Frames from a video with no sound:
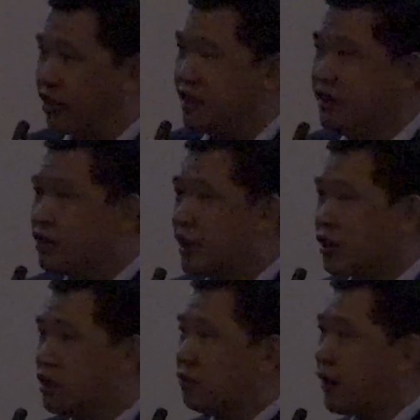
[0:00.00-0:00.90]
the
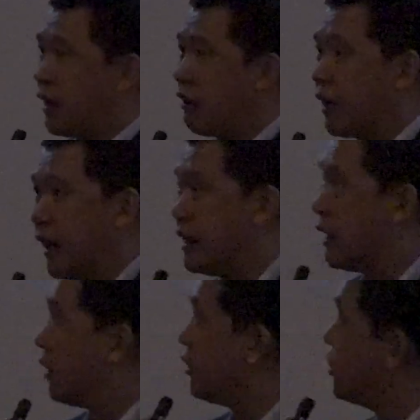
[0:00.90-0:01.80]
intersection of AI and
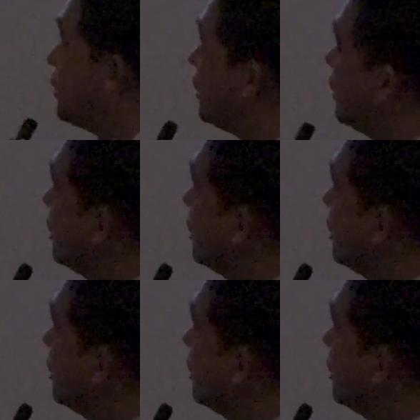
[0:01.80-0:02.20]
IoT.